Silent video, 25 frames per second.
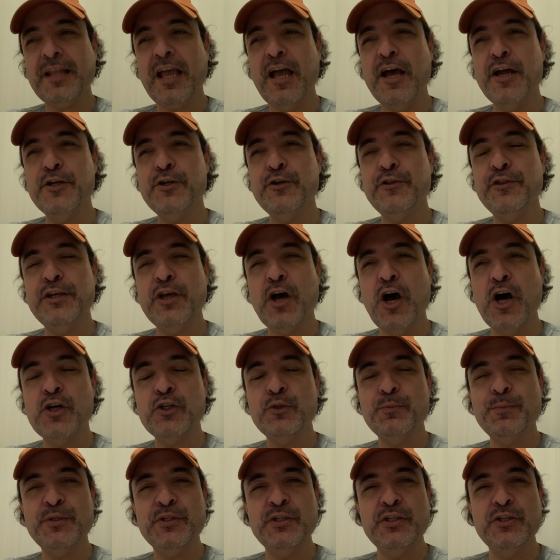under the
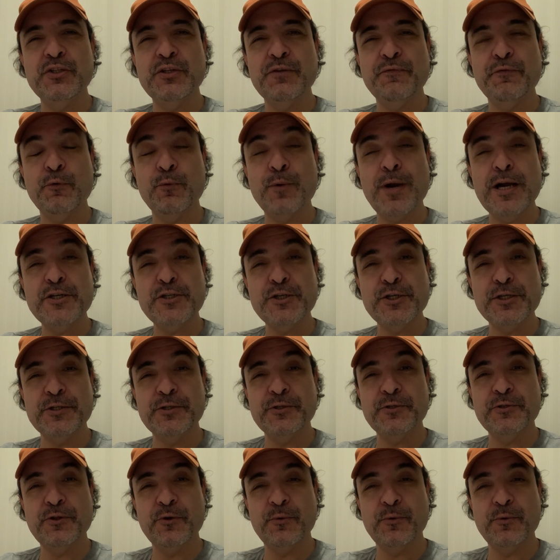auspices of the Russians.